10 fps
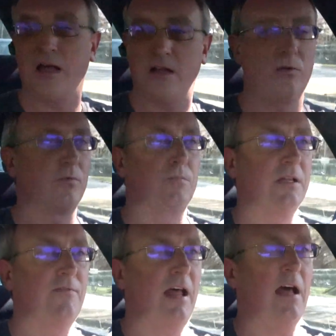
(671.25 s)
I don't
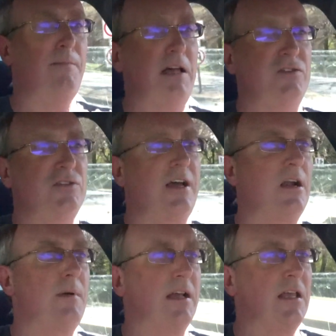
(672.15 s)
believe it had a passenger side
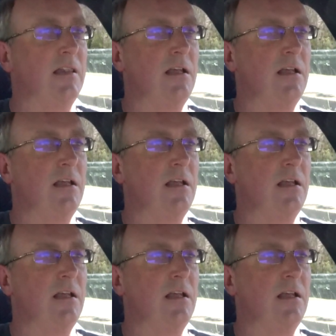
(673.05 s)
airbag yet.